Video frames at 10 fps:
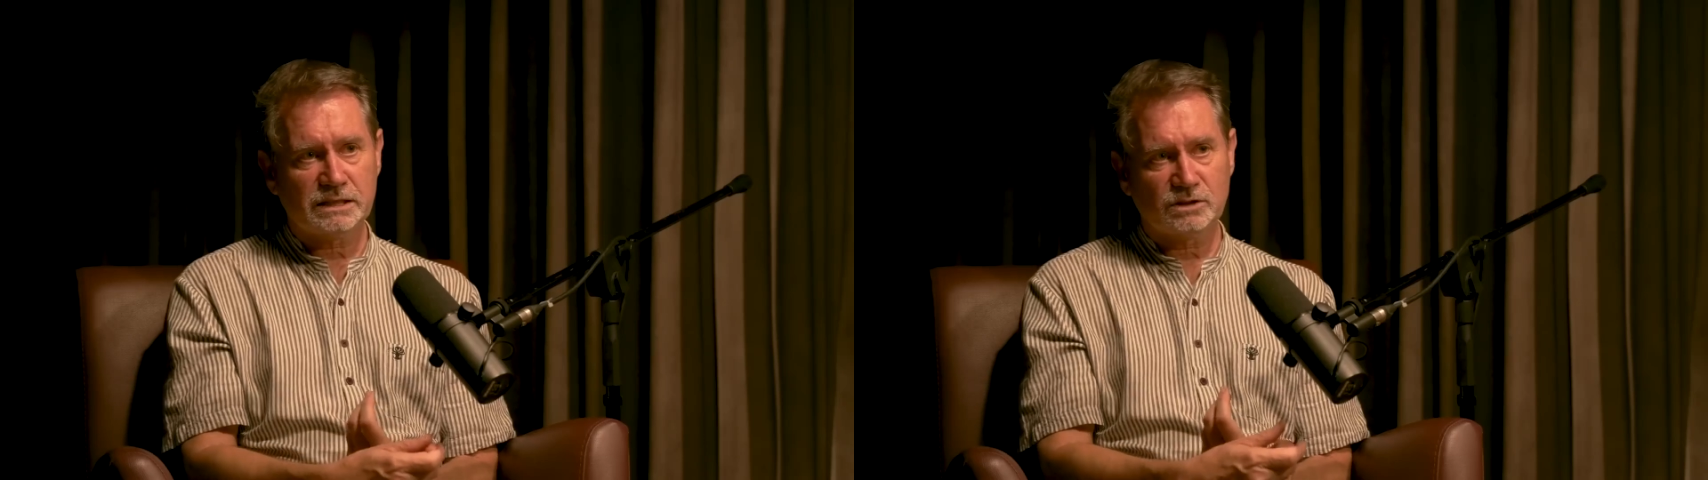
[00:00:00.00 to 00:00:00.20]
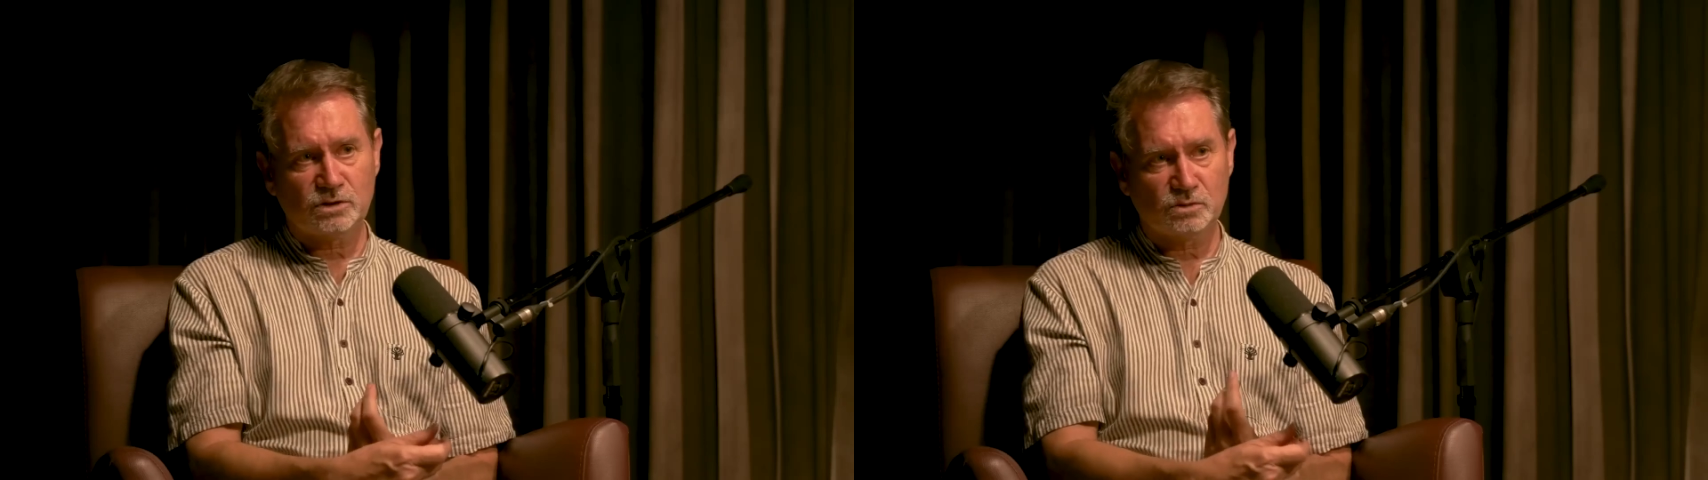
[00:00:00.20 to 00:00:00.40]

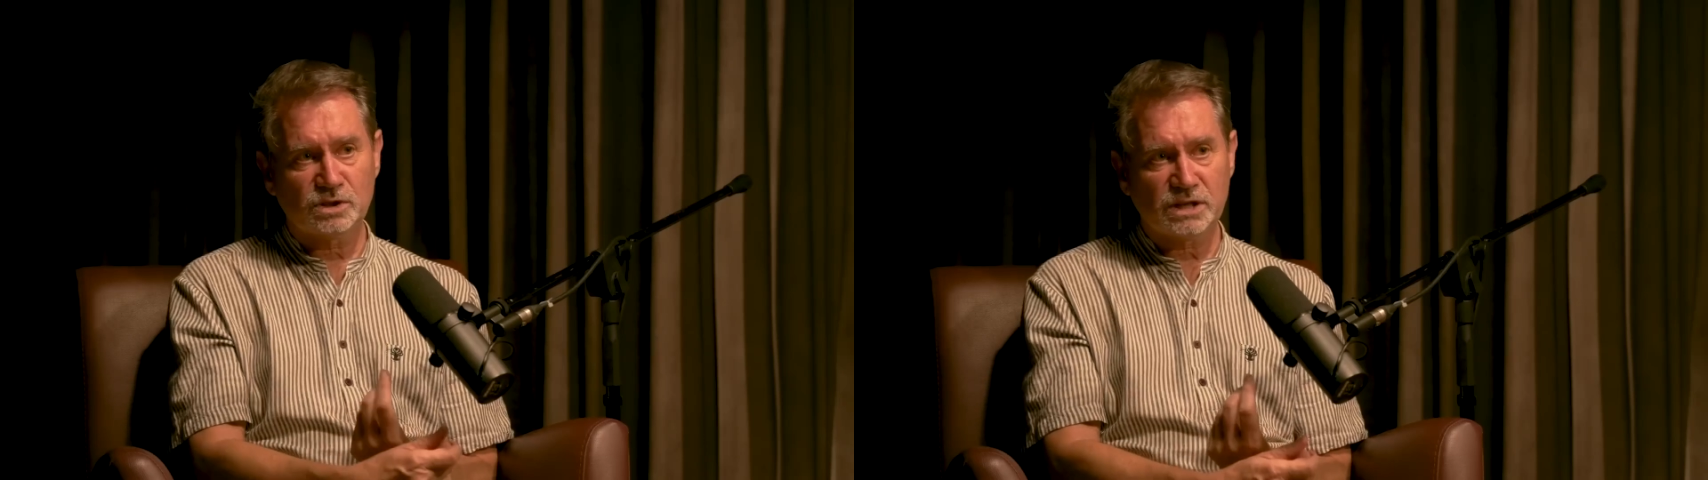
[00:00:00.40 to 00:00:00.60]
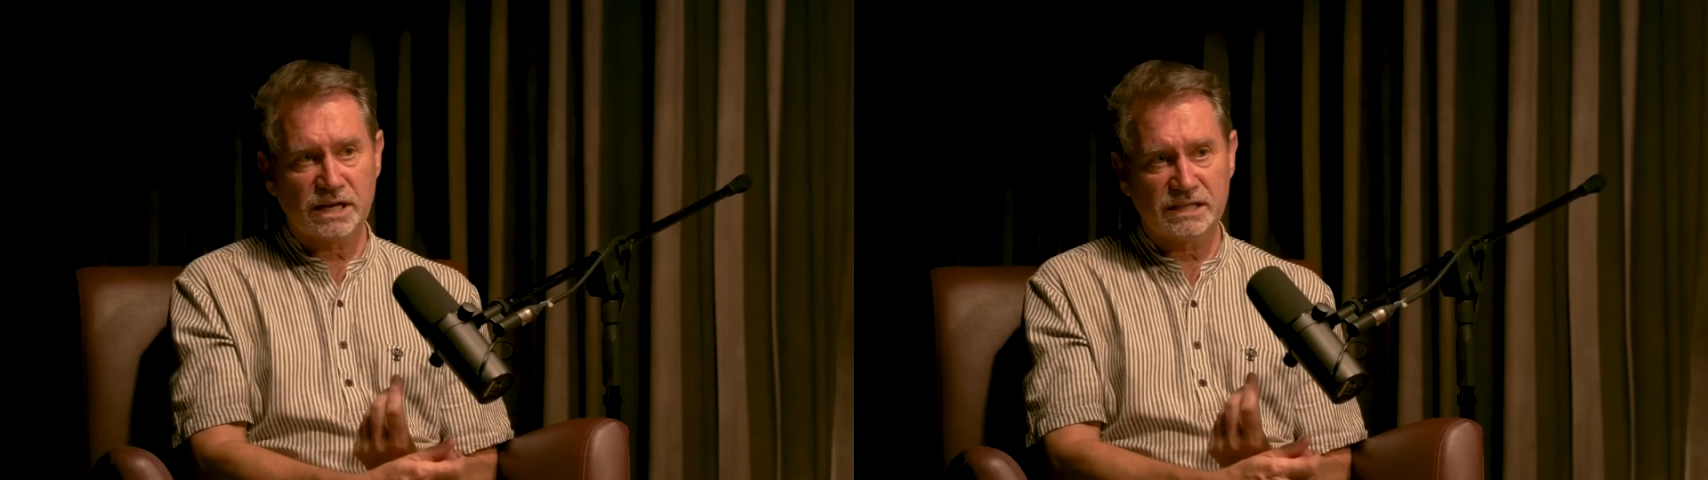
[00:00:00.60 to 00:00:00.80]
as
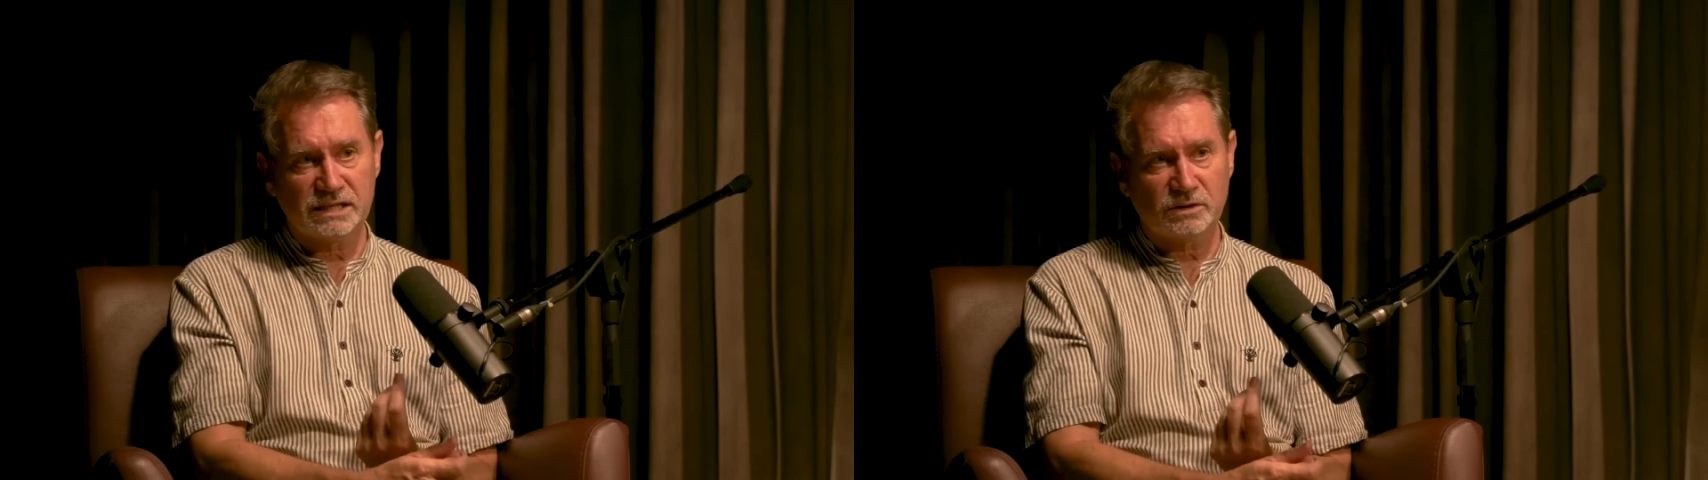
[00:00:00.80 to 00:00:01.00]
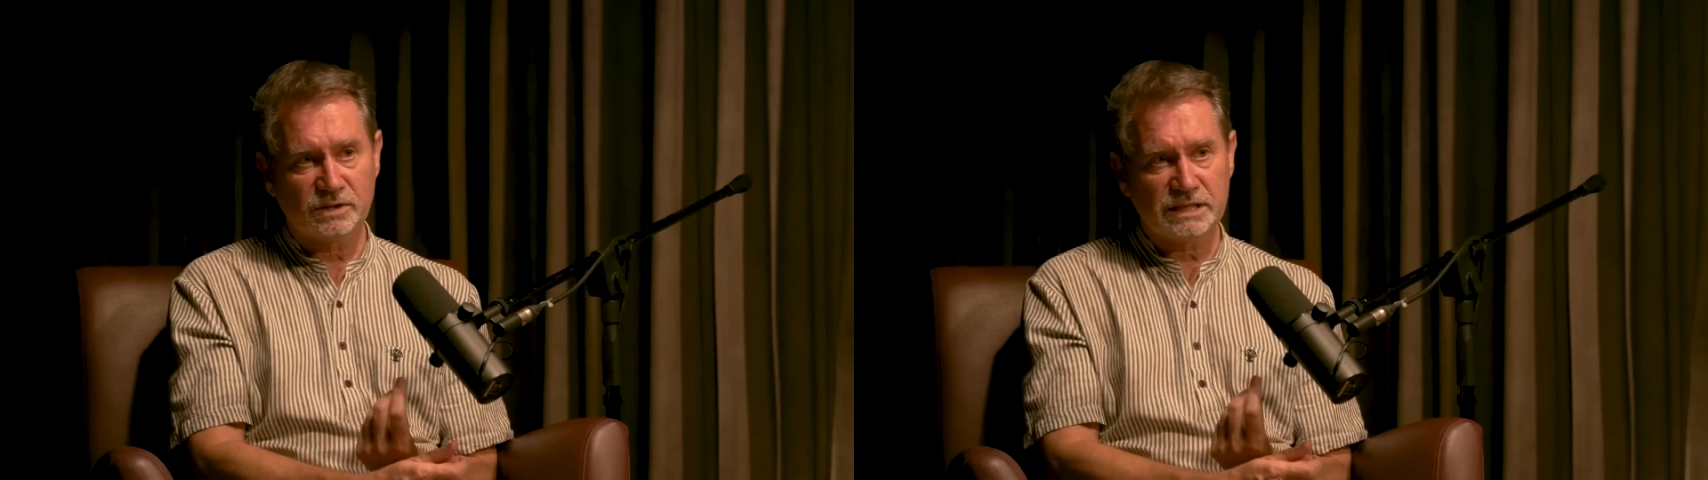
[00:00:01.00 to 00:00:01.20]
suicide is
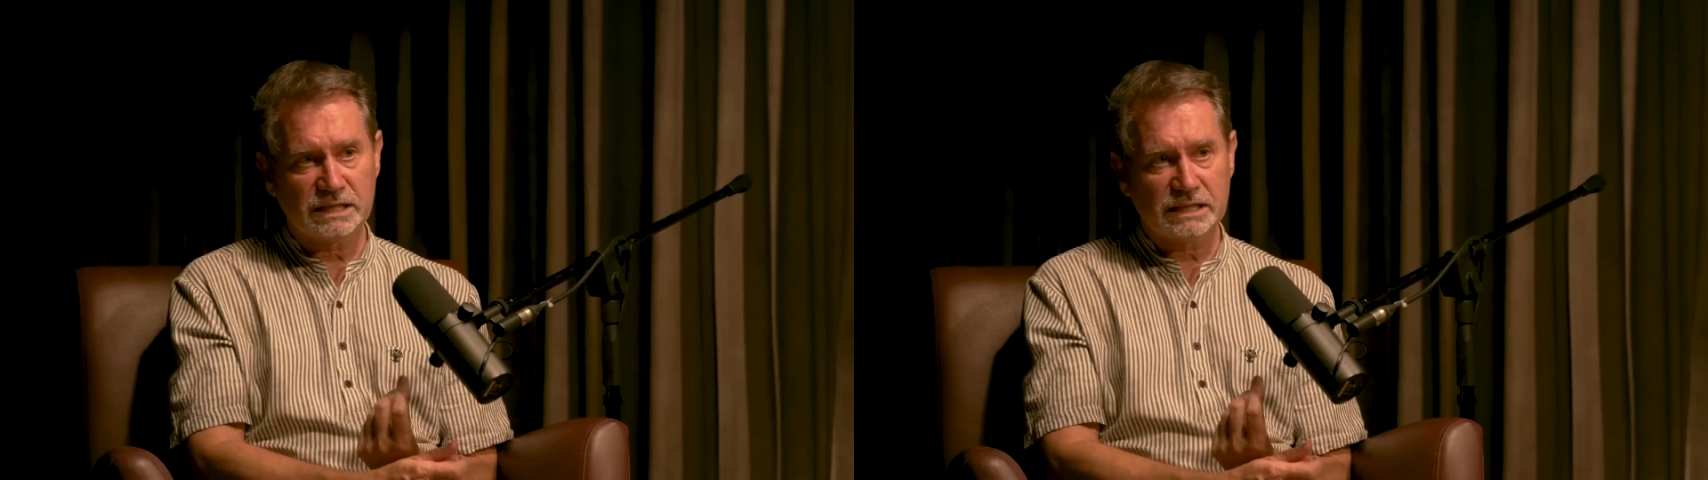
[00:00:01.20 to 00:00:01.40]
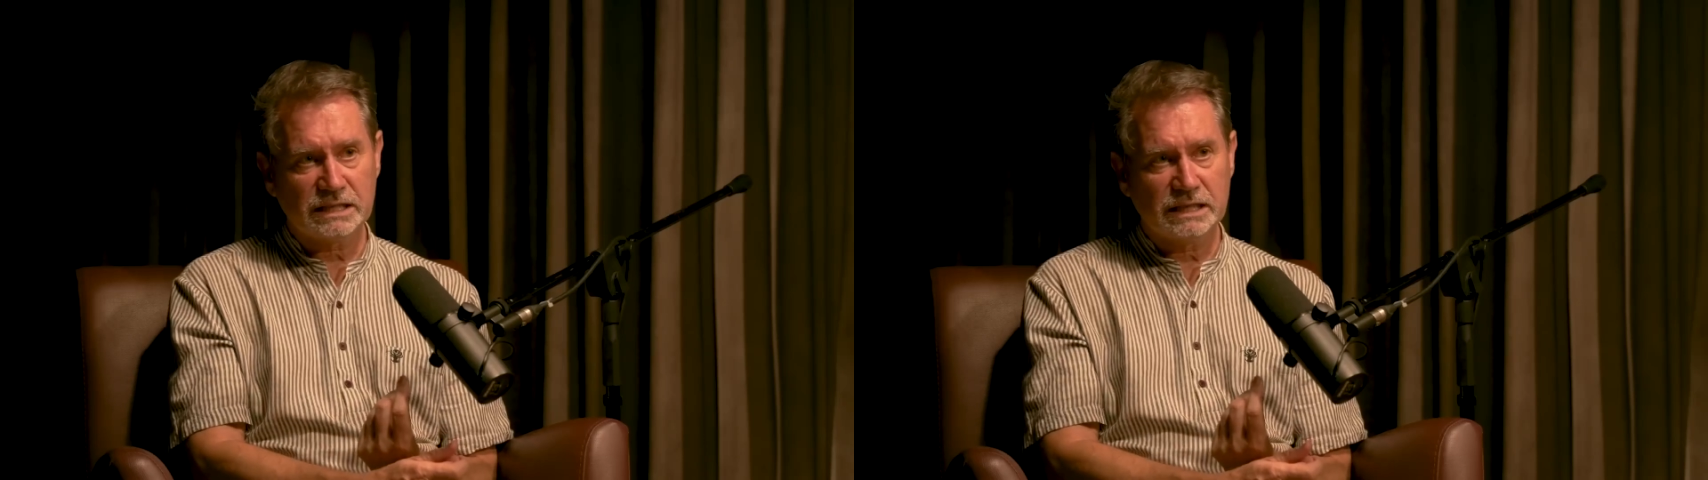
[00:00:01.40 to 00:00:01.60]

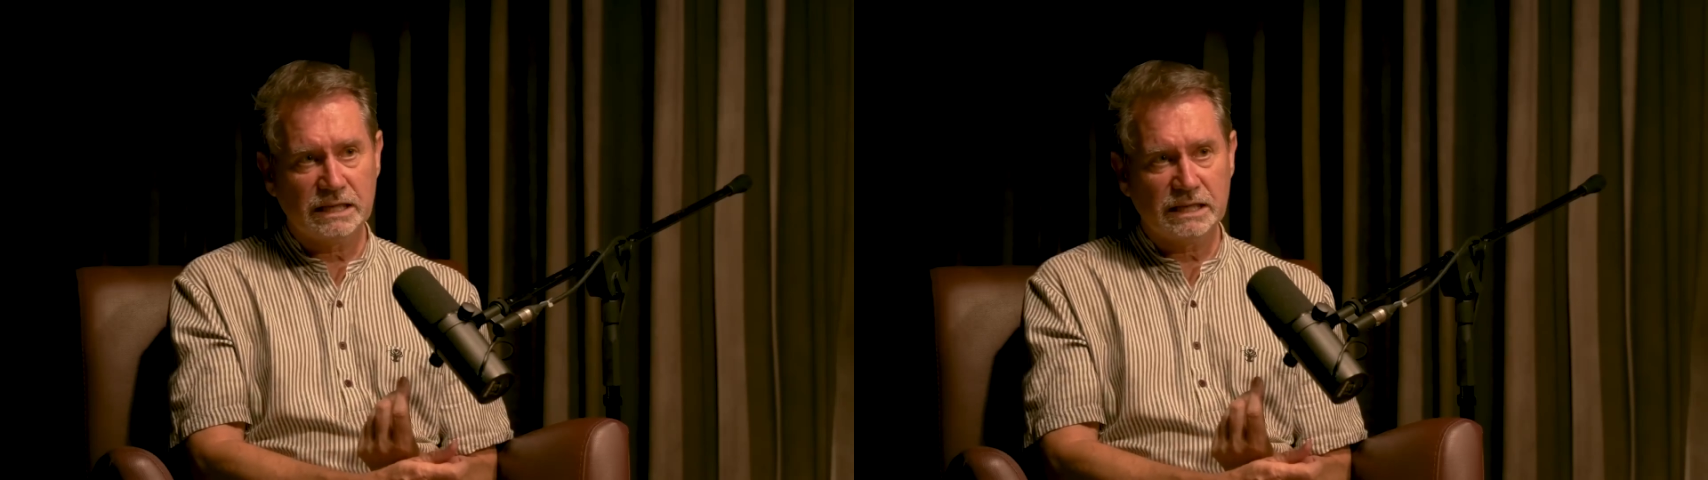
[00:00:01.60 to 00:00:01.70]
increasing,